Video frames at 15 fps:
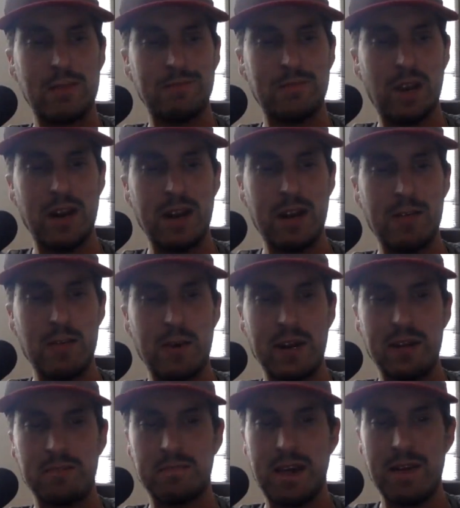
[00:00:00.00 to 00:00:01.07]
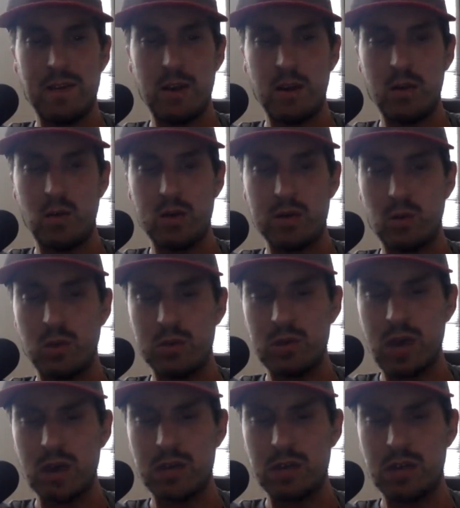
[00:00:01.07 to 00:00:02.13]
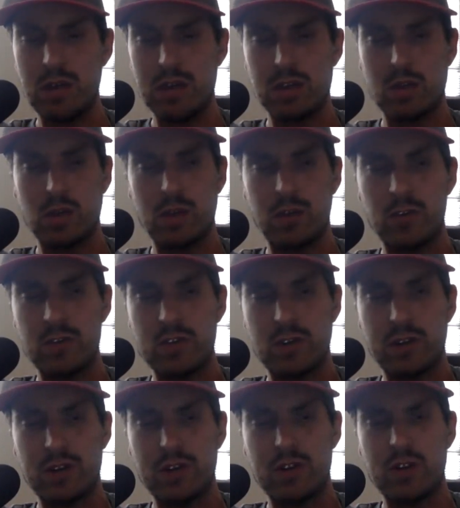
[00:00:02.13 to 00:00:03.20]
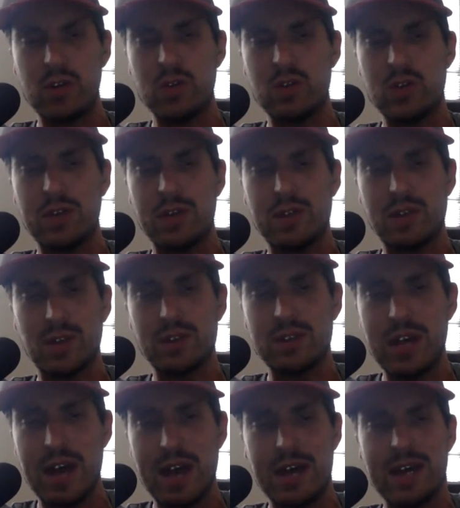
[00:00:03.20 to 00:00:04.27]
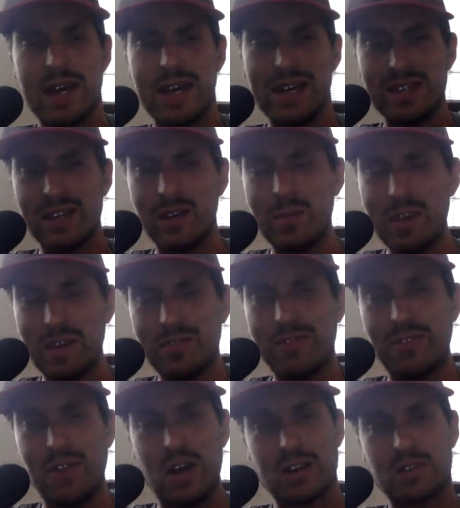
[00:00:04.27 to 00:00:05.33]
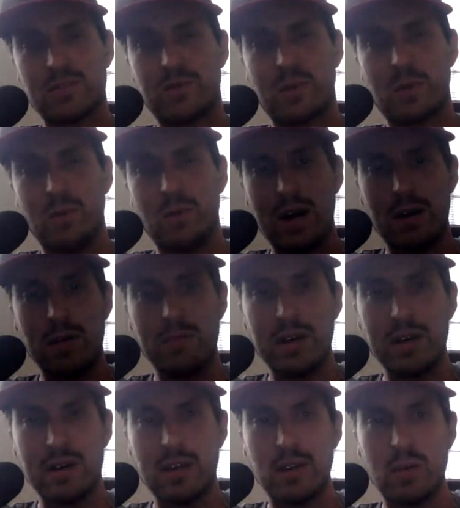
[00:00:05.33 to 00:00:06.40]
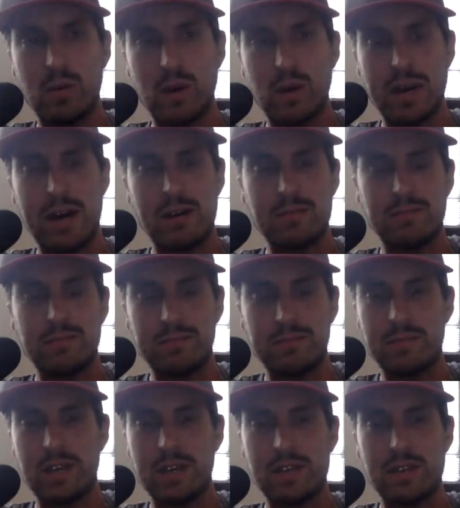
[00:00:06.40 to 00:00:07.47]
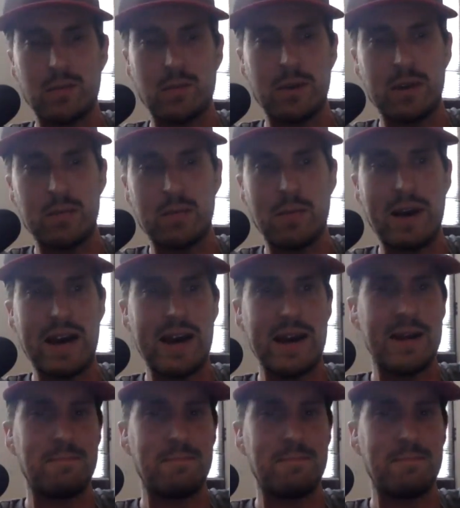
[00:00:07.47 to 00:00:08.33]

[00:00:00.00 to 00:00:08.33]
All right, everybody. Have a good one. We'll talk to you next week for sure, either Tuesday or Thursday. It's going to be in flux for a while, but it'll work out. Thanks, everybody. Bye-bye.